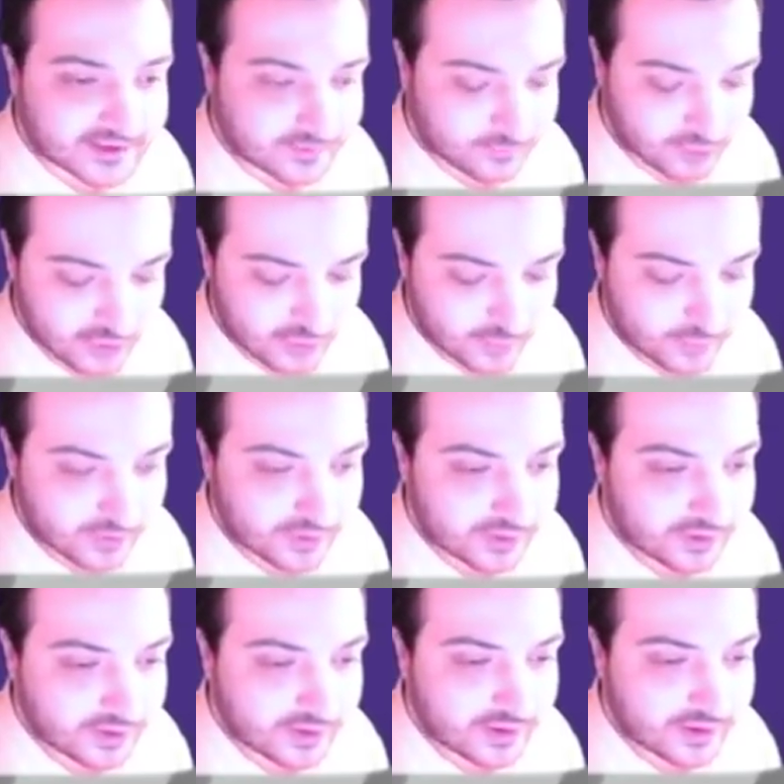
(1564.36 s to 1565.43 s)
move
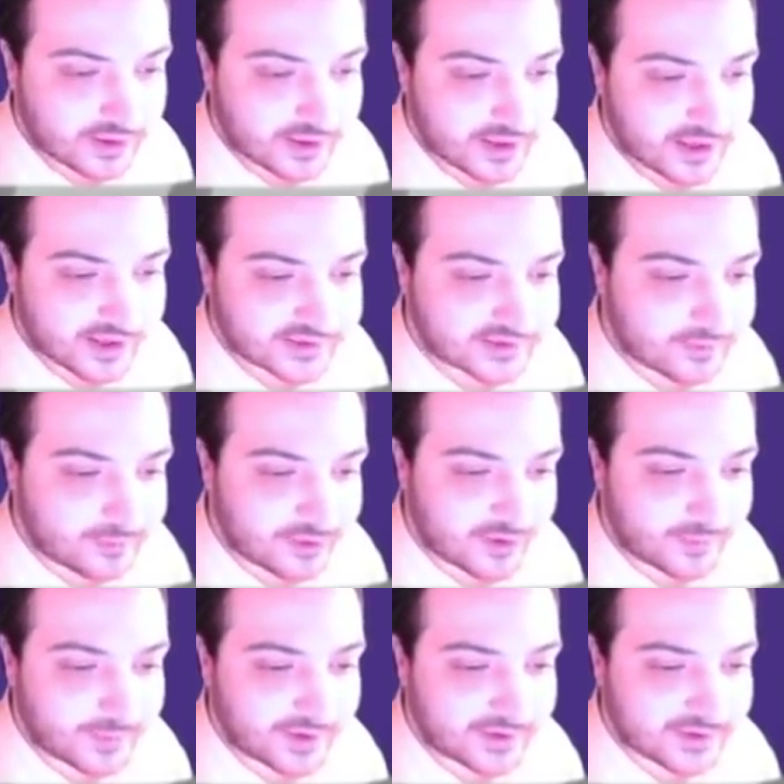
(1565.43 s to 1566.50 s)
is the
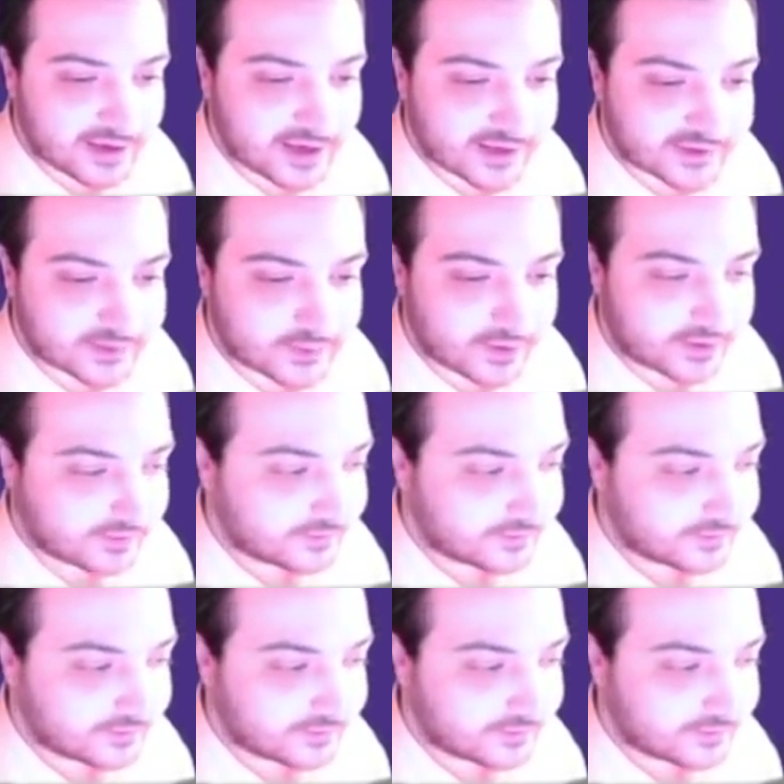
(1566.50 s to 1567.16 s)
perfect answer.